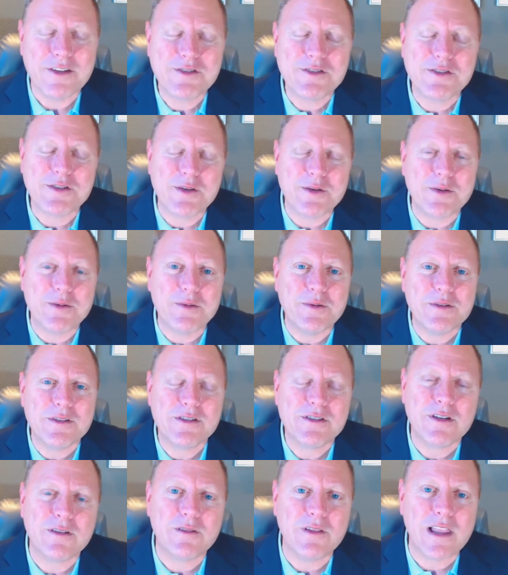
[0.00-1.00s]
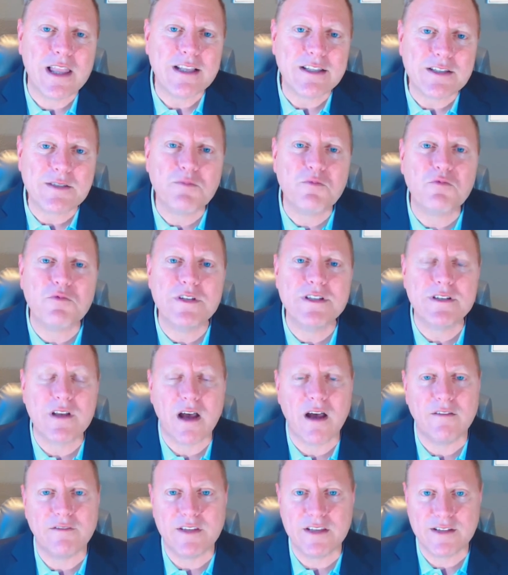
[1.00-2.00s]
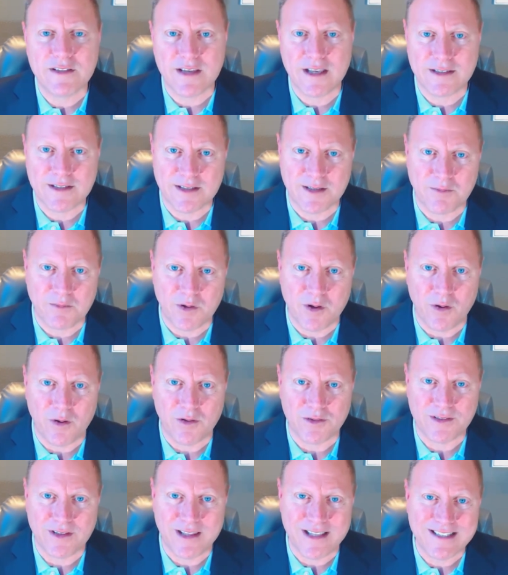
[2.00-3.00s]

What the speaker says: So let's resolve to set some goals.